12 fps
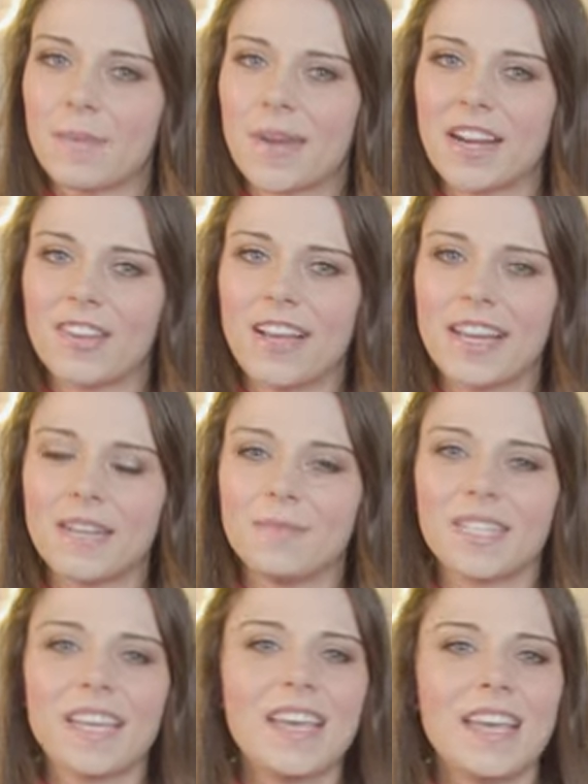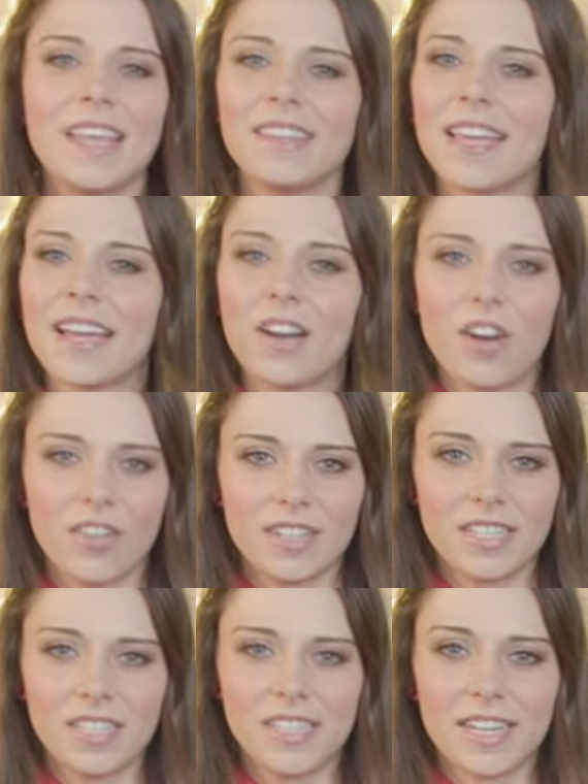apparel items and lay out all
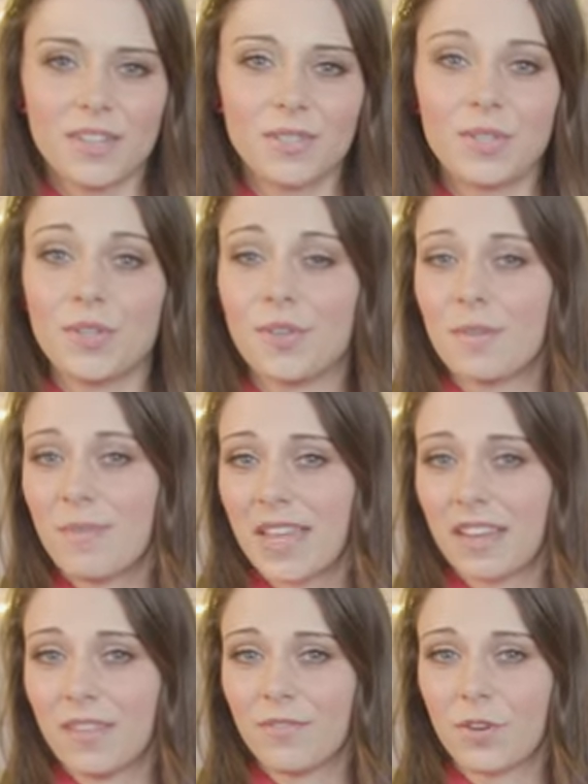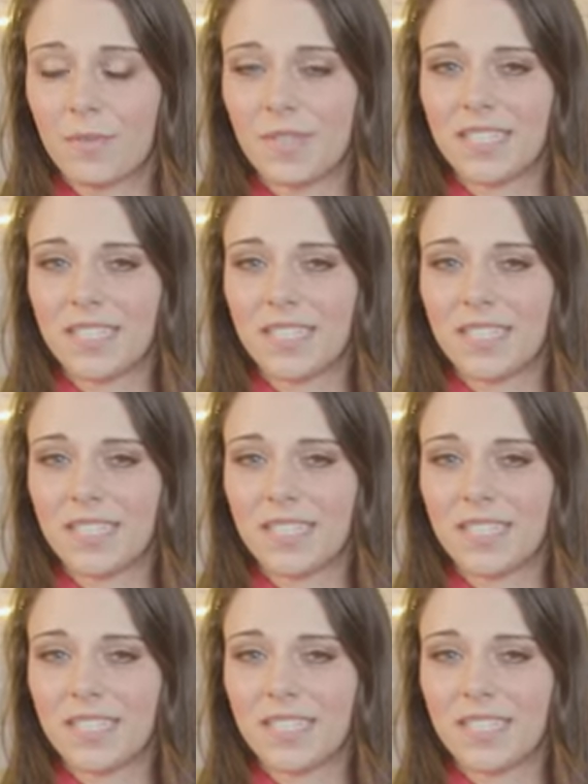the details so you can make an informed